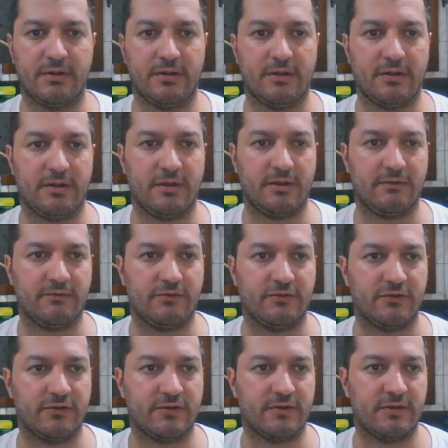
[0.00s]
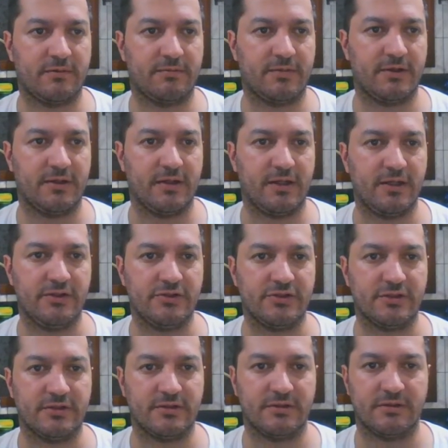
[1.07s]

I have to stop the engine.